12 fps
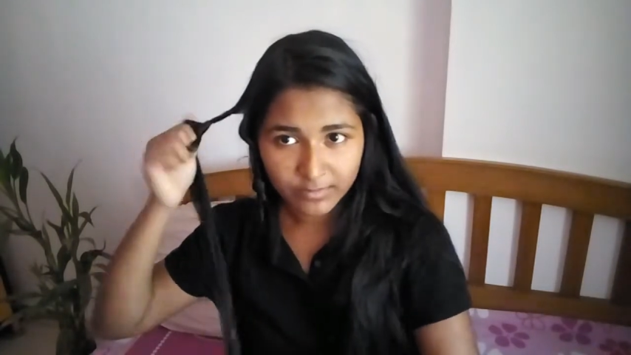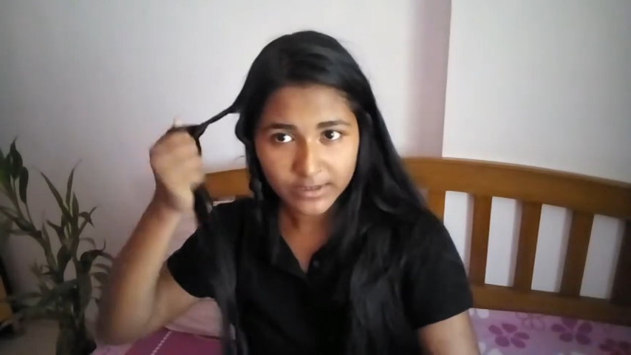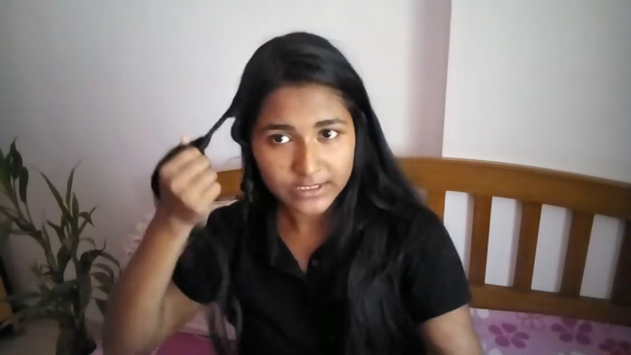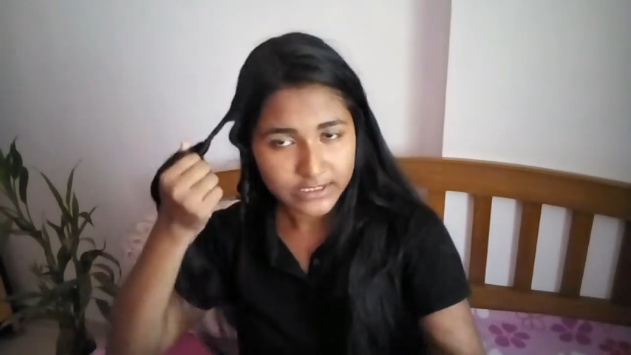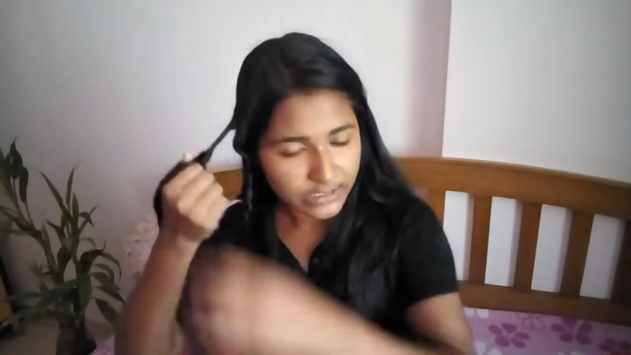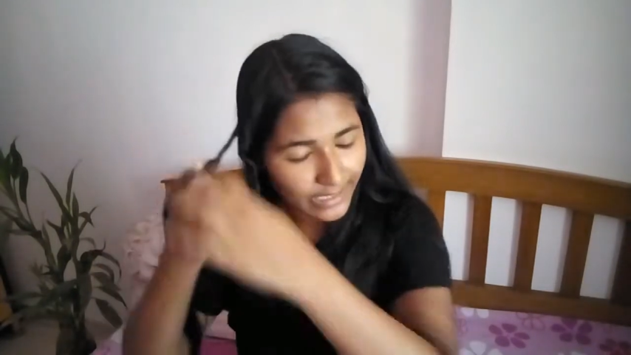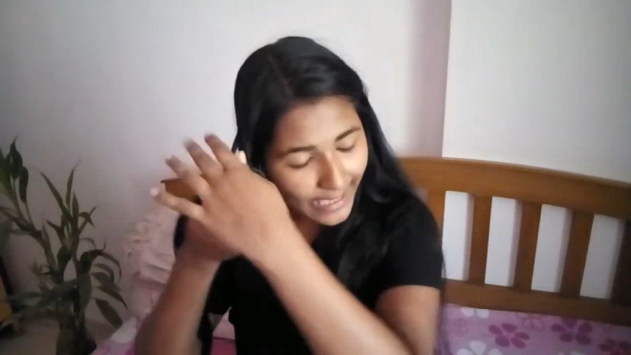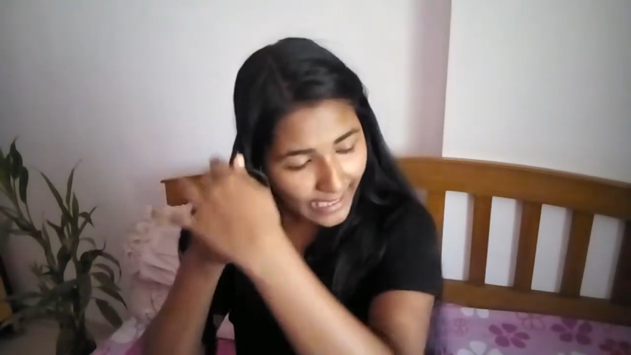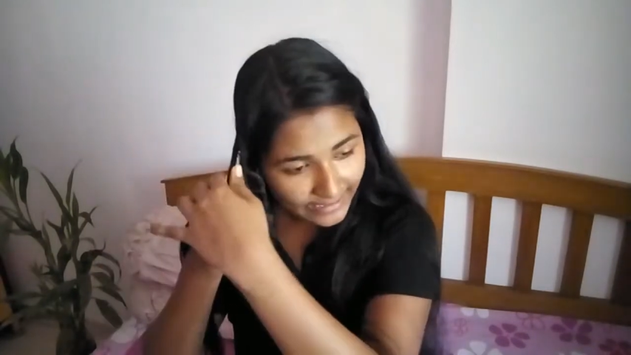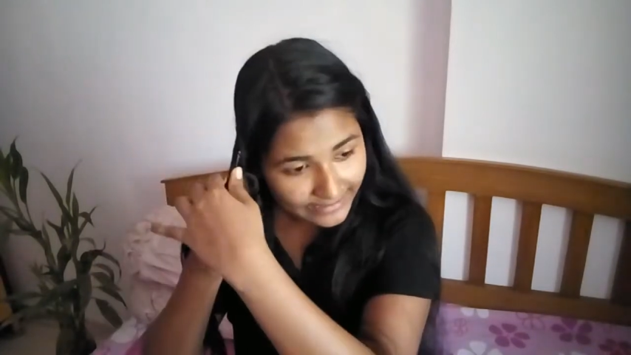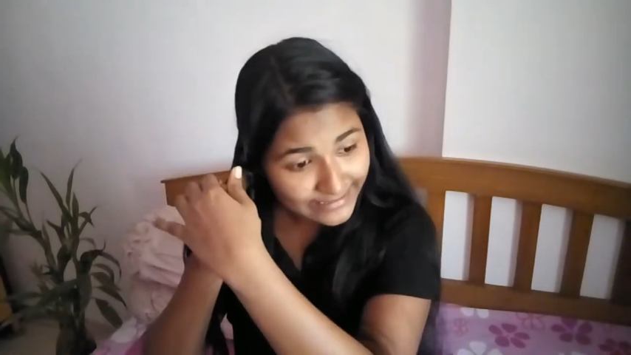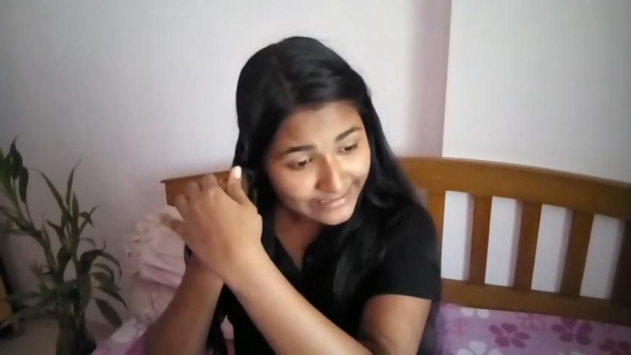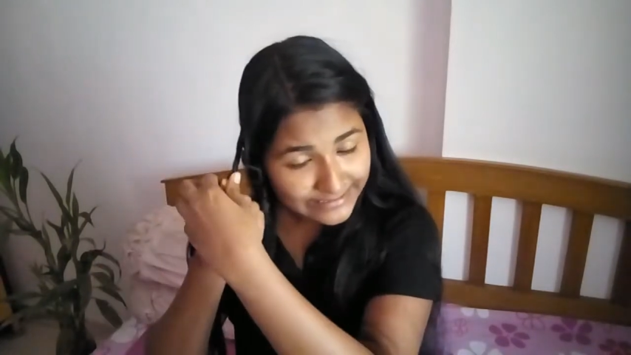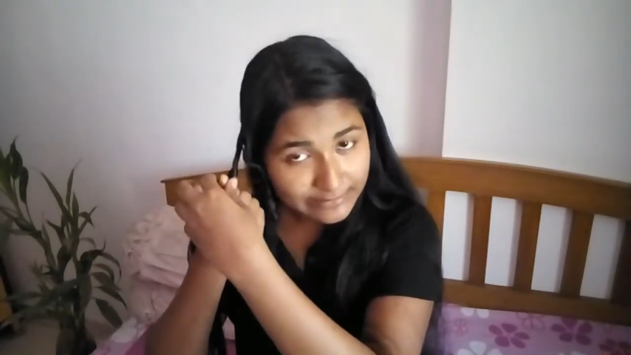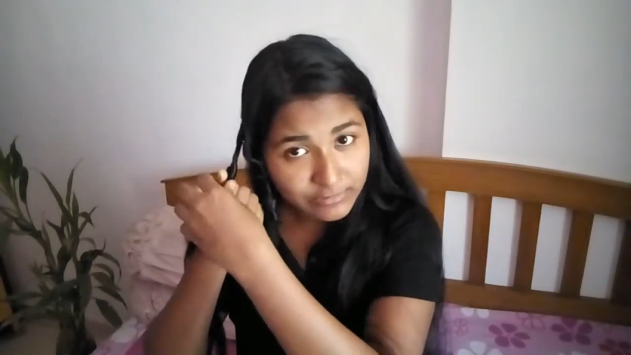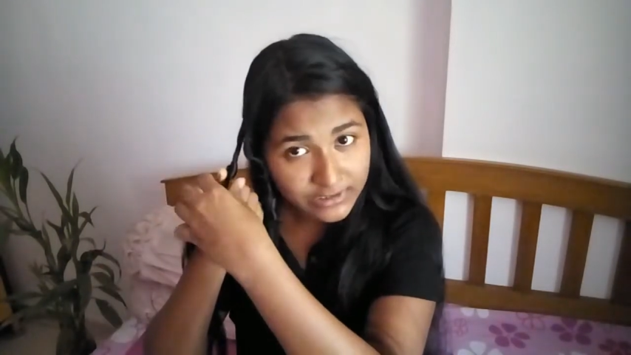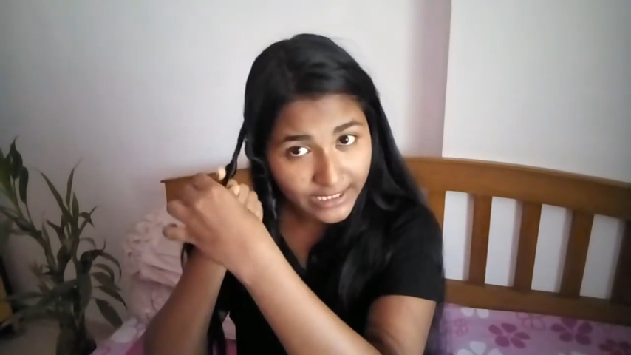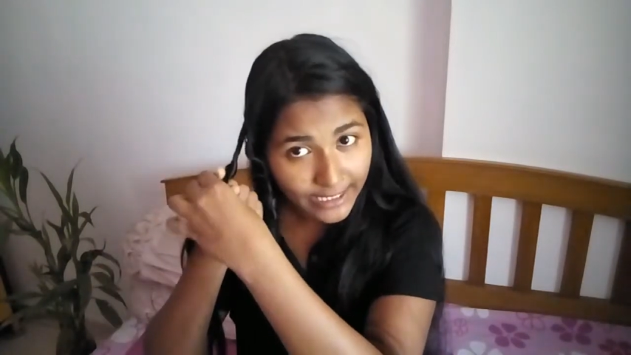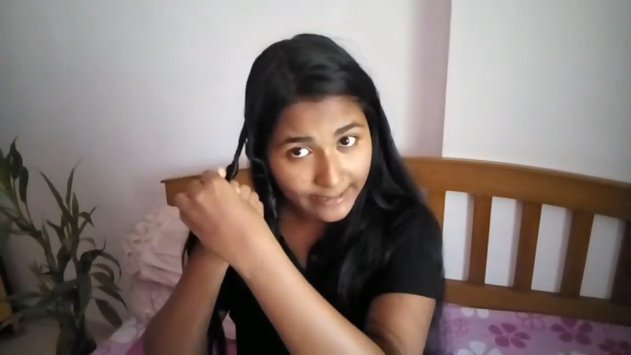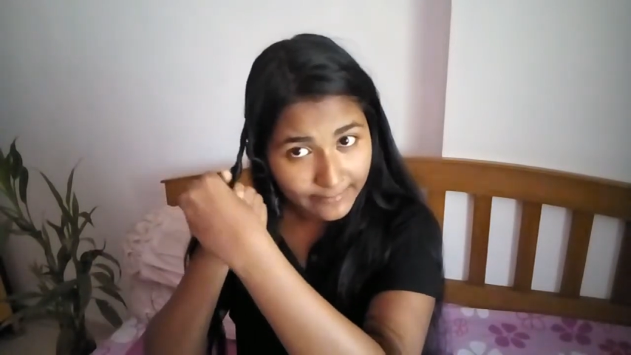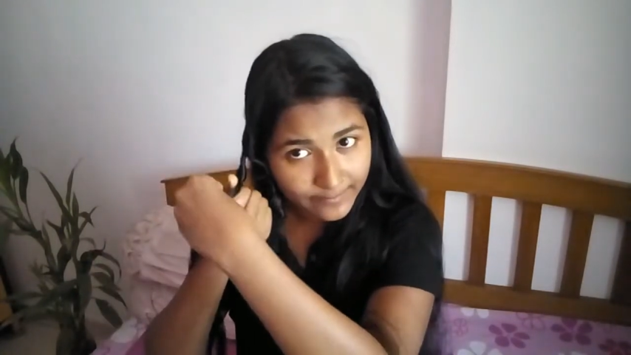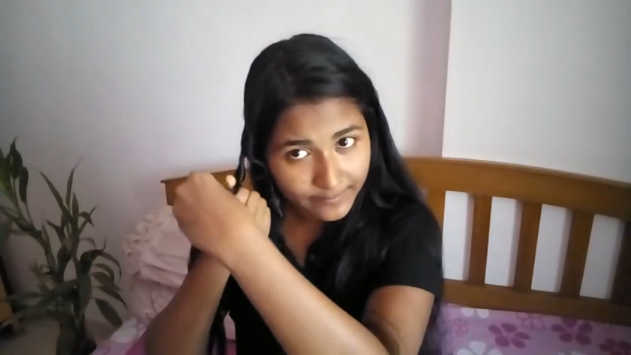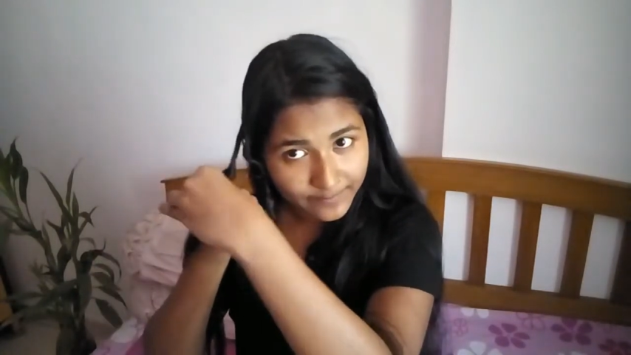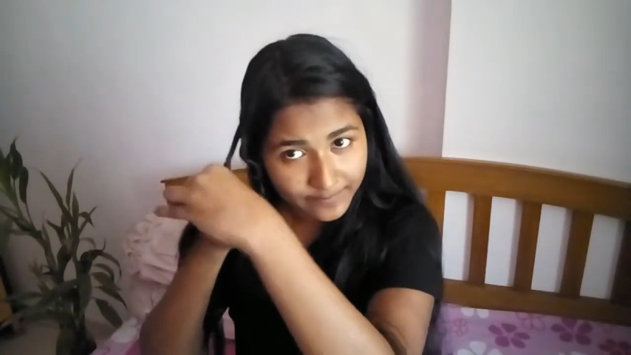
but I need some time.